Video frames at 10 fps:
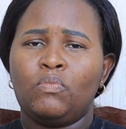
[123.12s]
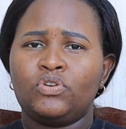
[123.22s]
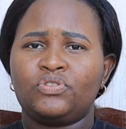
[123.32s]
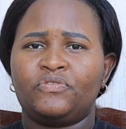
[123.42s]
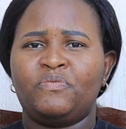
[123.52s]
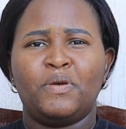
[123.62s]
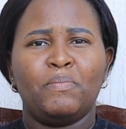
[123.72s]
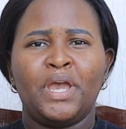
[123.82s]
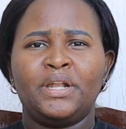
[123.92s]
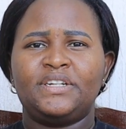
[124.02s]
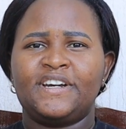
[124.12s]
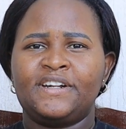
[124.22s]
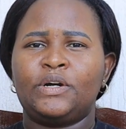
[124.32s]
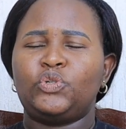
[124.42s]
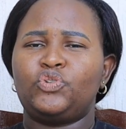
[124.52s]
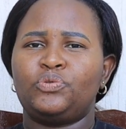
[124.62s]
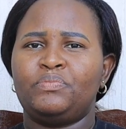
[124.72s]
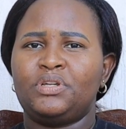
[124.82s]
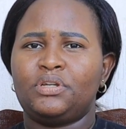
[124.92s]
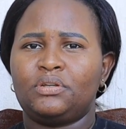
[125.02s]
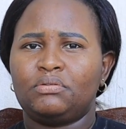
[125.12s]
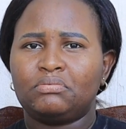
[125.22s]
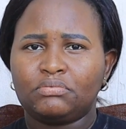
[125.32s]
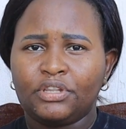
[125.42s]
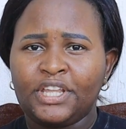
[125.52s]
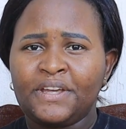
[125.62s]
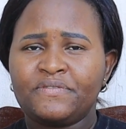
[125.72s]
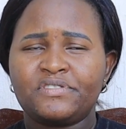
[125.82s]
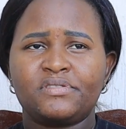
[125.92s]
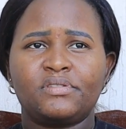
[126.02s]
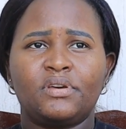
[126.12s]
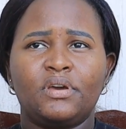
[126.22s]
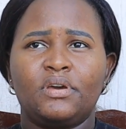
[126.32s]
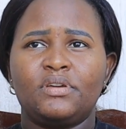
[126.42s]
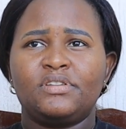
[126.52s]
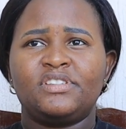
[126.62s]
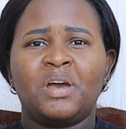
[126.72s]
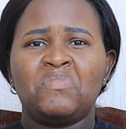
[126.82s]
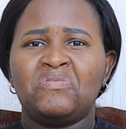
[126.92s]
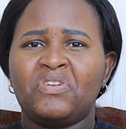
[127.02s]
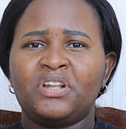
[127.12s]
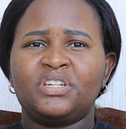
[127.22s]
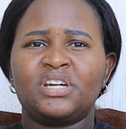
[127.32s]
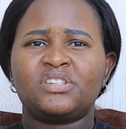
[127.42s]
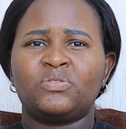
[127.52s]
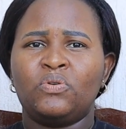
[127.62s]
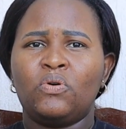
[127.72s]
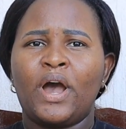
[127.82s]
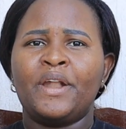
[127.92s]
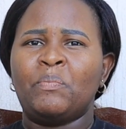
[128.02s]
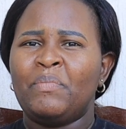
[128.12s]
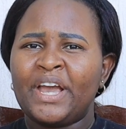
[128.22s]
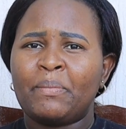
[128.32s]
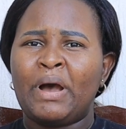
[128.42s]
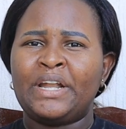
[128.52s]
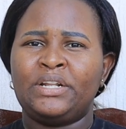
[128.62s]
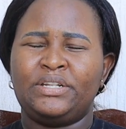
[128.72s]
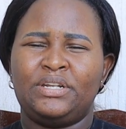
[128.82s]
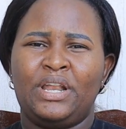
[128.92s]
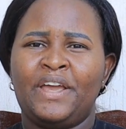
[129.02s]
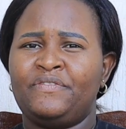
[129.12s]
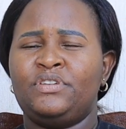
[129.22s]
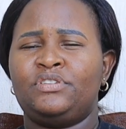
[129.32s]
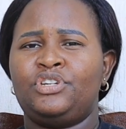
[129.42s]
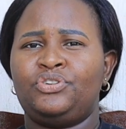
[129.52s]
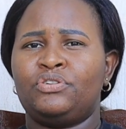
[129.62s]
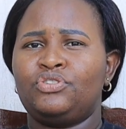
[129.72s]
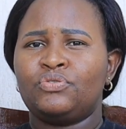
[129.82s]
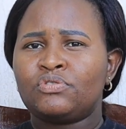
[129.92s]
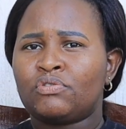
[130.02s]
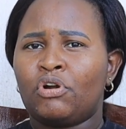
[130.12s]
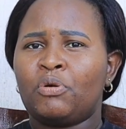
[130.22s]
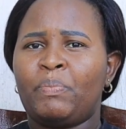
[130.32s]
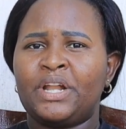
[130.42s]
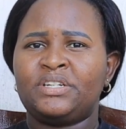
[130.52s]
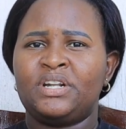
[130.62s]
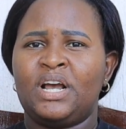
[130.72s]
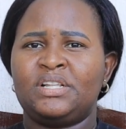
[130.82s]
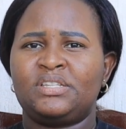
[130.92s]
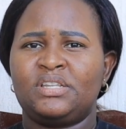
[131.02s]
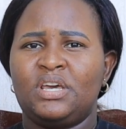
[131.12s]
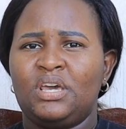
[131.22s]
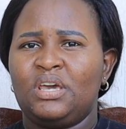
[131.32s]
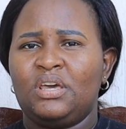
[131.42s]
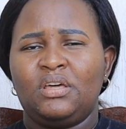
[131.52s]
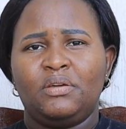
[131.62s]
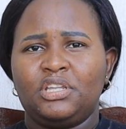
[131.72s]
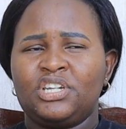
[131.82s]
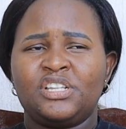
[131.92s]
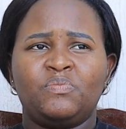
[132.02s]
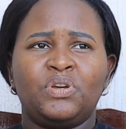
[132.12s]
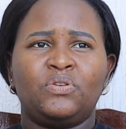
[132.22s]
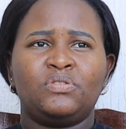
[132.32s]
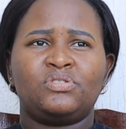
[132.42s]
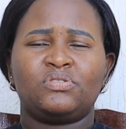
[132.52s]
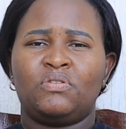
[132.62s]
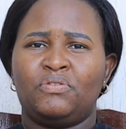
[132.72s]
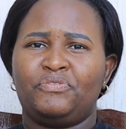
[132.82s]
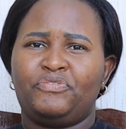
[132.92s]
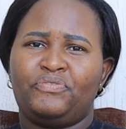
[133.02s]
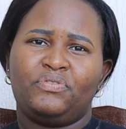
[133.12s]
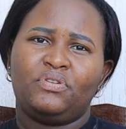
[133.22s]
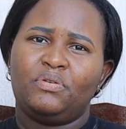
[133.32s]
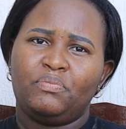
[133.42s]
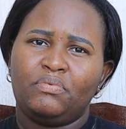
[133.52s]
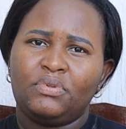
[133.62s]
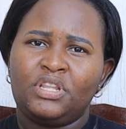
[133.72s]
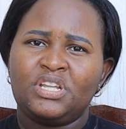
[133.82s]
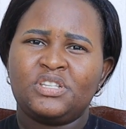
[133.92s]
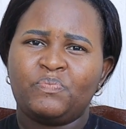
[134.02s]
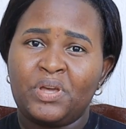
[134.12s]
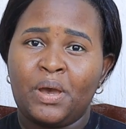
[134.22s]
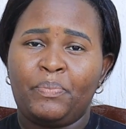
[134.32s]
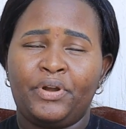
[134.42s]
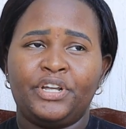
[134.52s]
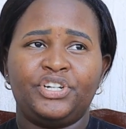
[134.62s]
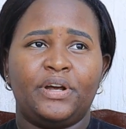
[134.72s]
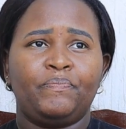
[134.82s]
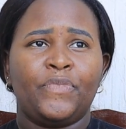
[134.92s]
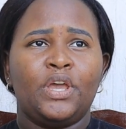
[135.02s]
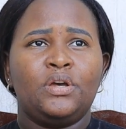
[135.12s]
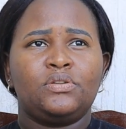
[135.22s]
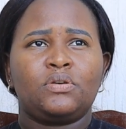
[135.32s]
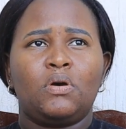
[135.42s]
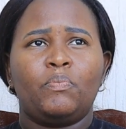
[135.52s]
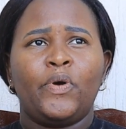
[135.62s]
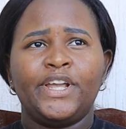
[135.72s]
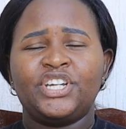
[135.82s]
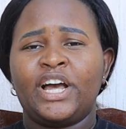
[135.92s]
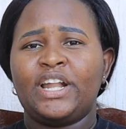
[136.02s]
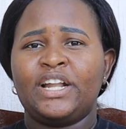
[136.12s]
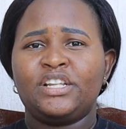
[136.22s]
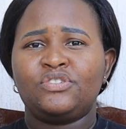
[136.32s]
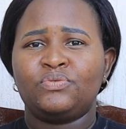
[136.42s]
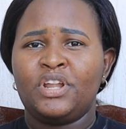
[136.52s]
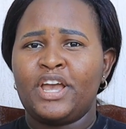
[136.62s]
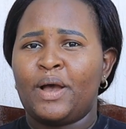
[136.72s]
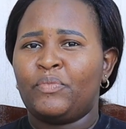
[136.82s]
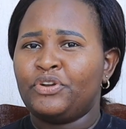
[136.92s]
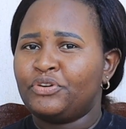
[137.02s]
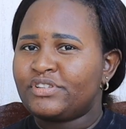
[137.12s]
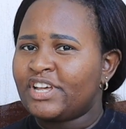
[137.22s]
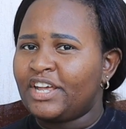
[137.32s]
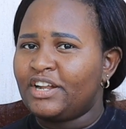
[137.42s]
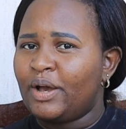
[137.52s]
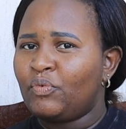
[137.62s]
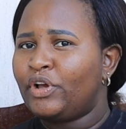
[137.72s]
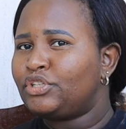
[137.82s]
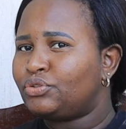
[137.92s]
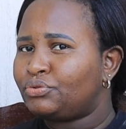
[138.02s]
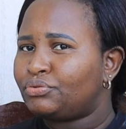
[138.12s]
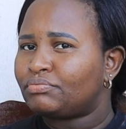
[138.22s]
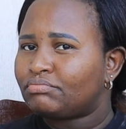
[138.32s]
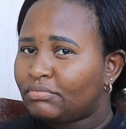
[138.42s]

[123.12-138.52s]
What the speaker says: most of my men turn out to be thieves. Some even just go and make bad life decisions, choose wrong partners, just because of this peer pressure. So Boychild, at least today I'm on your side. I'm going to